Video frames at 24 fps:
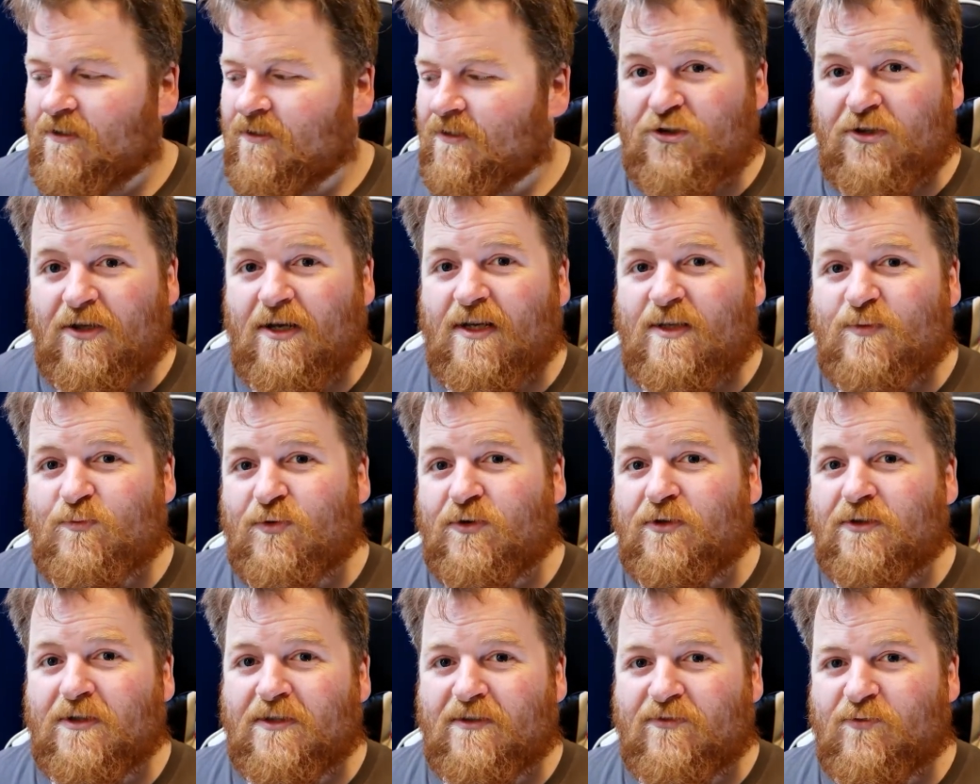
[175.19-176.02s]
She asked
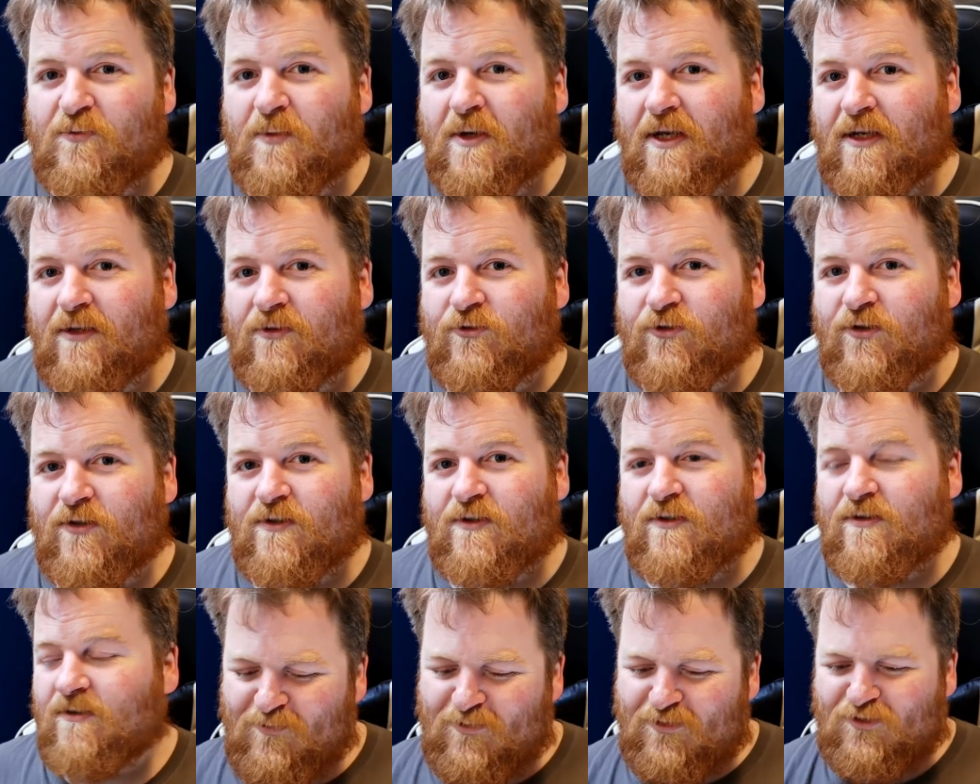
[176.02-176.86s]
Bernie for my
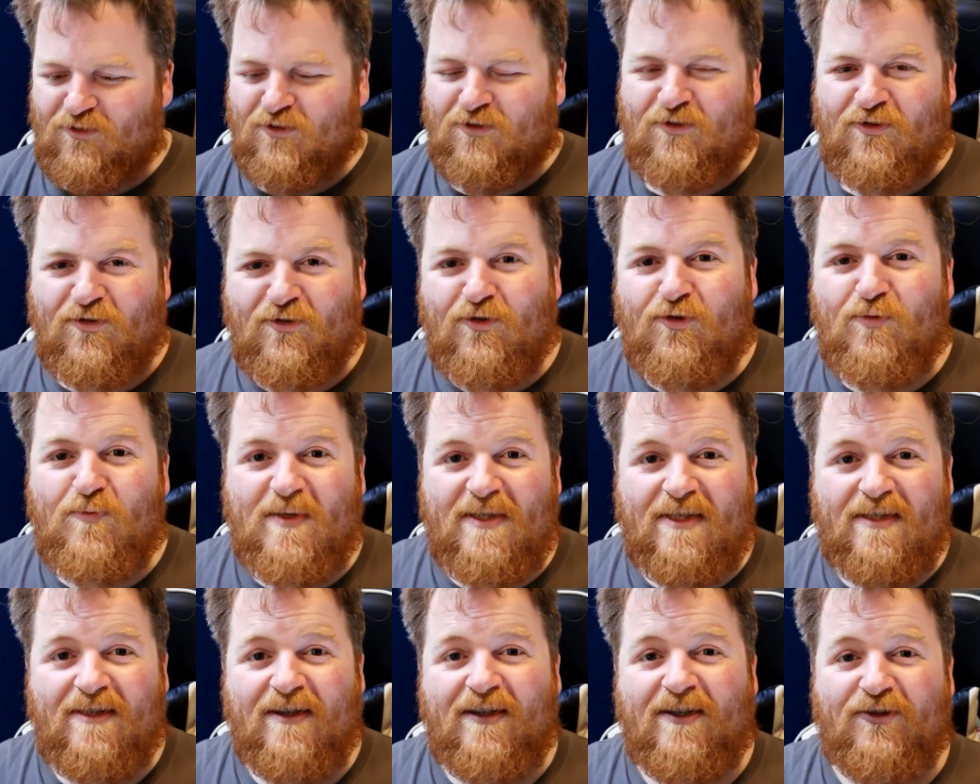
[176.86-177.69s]
address. It was just so
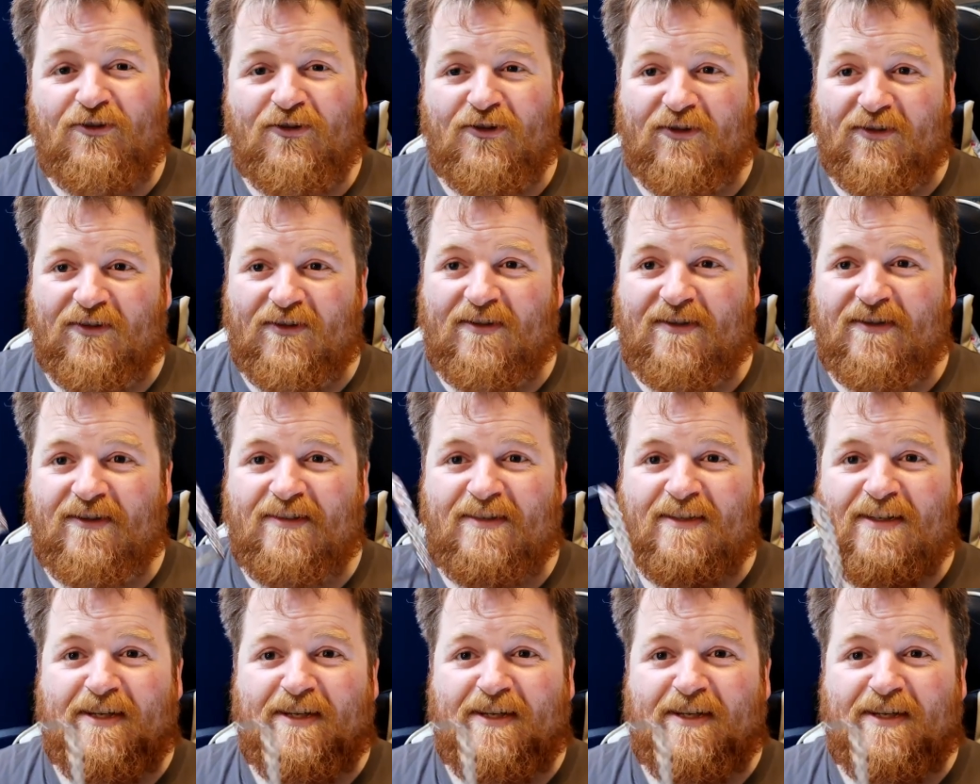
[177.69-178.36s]
mysterious.